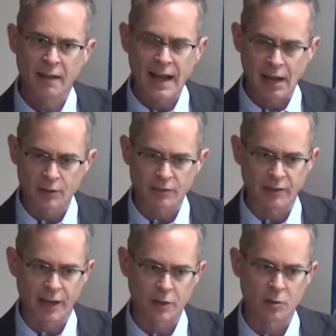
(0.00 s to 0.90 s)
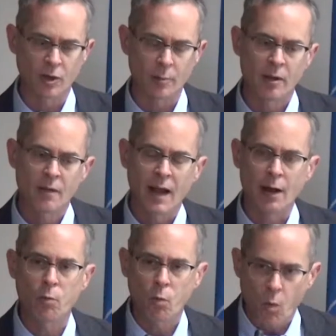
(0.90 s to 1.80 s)
how to value them
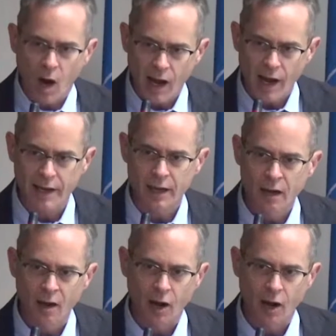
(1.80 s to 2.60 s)
and why